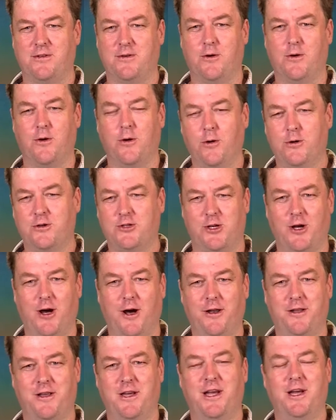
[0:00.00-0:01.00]
or a hook
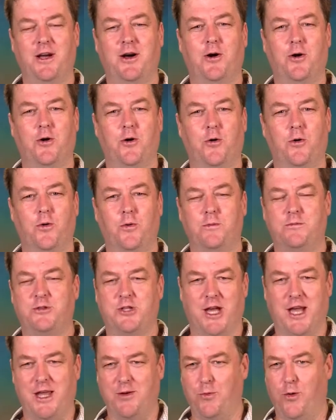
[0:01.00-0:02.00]
shot, or
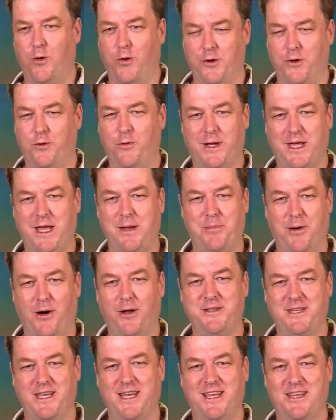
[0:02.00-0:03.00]
Shane Warne or Ricky
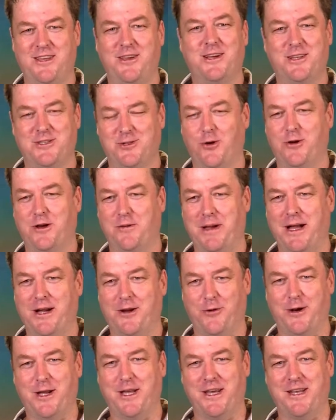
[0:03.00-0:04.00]
Ponting, you can talk about
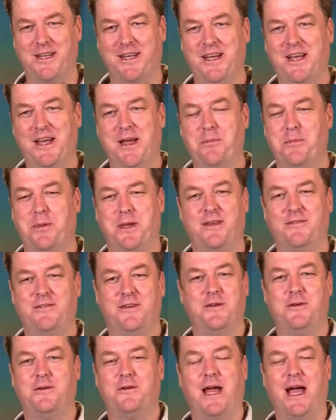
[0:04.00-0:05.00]
cricket. But if
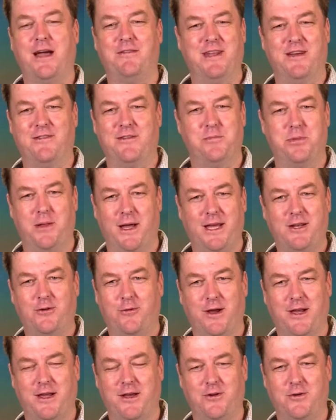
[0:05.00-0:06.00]
you have never played
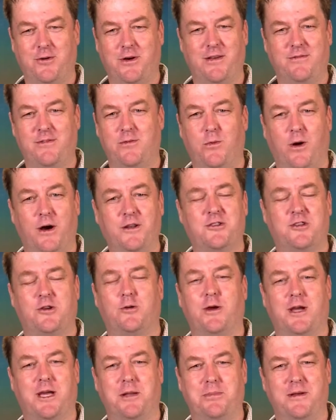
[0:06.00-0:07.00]
cricket or even watched
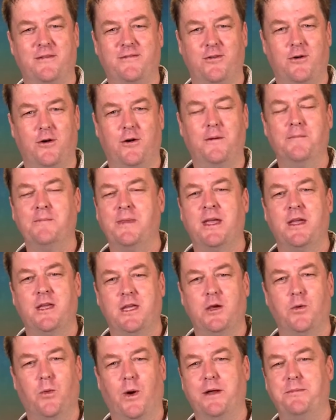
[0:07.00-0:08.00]
cricket before,
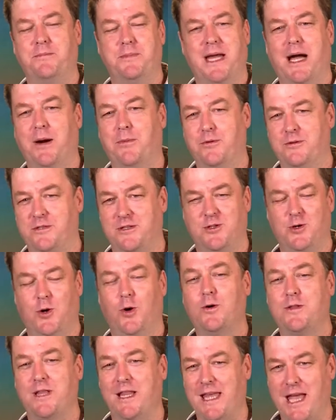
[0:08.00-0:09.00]
you won't be able to
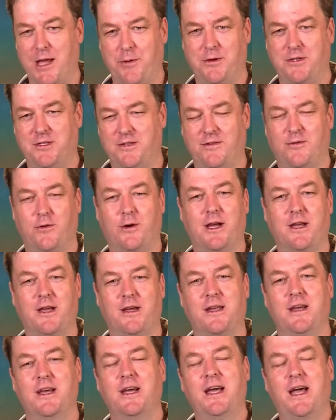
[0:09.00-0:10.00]
talk the language of
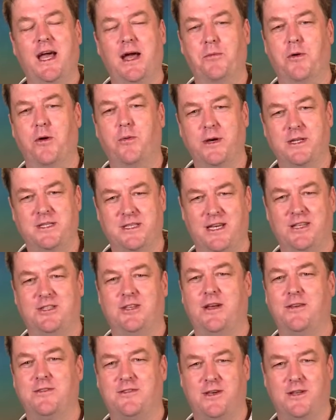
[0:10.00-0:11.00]
cricket. And what we teach
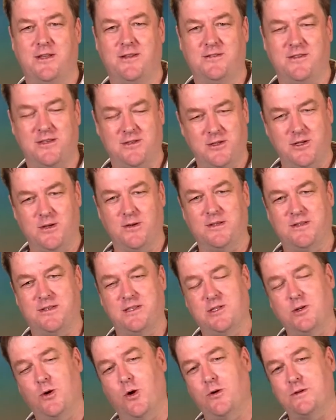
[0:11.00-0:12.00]
our students to do is to
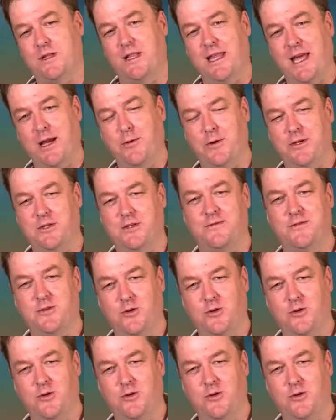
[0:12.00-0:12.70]
talk the language of